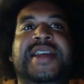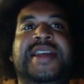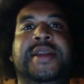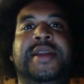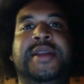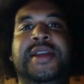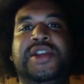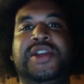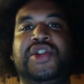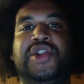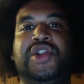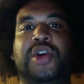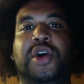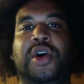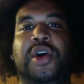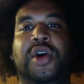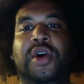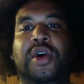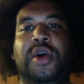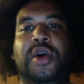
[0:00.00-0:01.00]

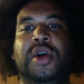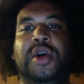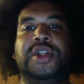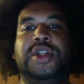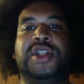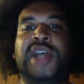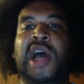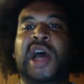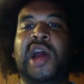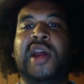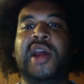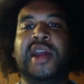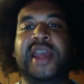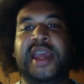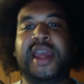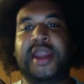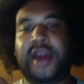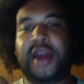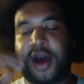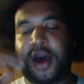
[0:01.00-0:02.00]
initial
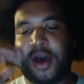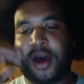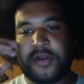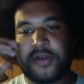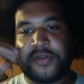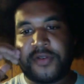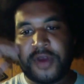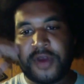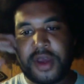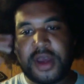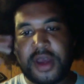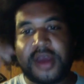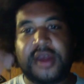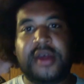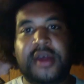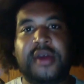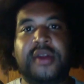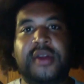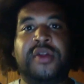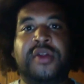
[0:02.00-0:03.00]
target of
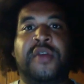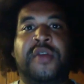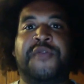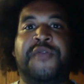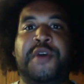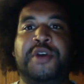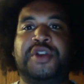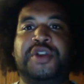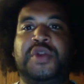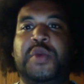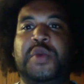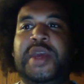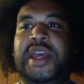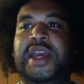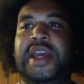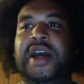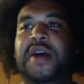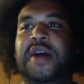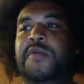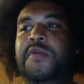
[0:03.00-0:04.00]
the first
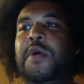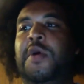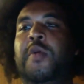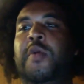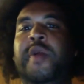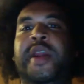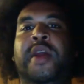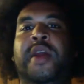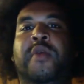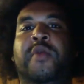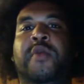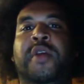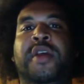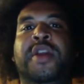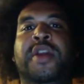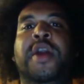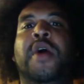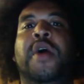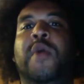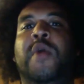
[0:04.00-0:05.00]
week of, well, we don't really
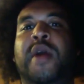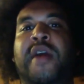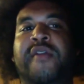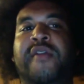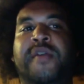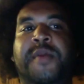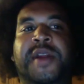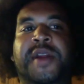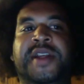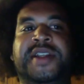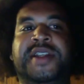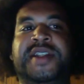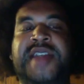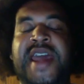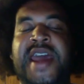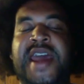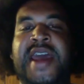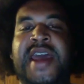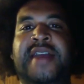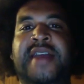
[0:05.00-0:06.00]
know where everybody
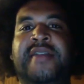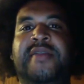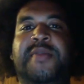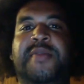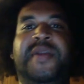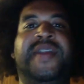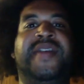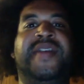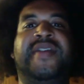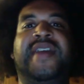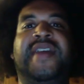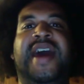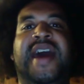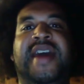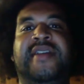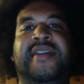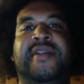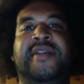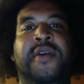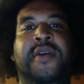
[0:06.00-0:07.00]
stands, but this guy
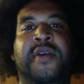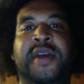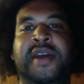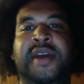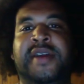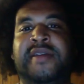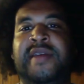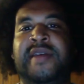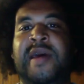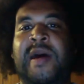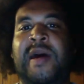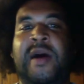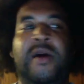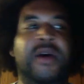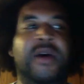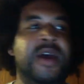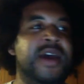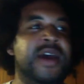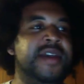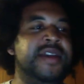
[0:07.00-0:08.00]
is annoying as hell.
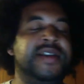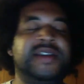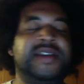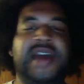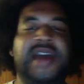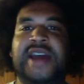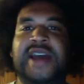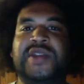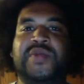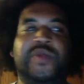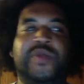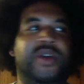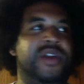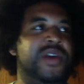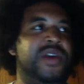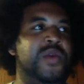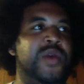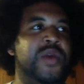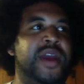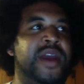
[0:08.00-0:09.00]
This guy is
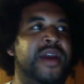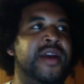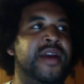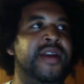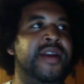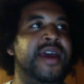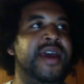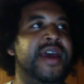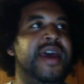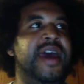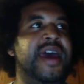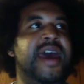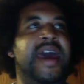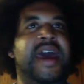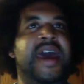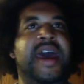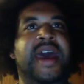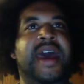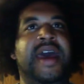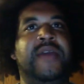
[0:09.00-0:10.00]
really weird,
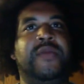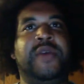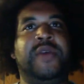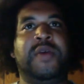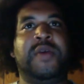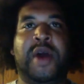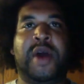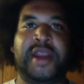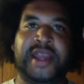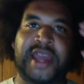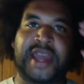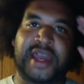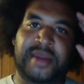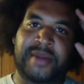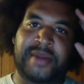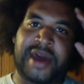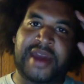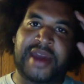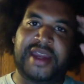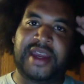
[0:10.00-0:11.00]
and we want to get
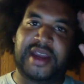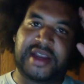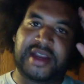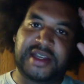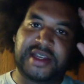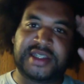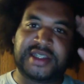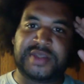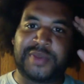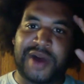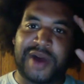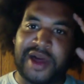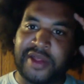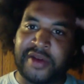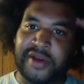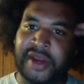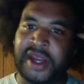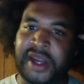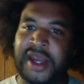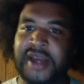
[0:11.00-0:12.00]
him out of here because he's
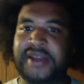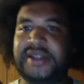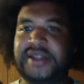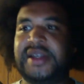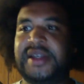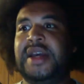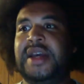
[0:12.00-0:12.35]
bothering us.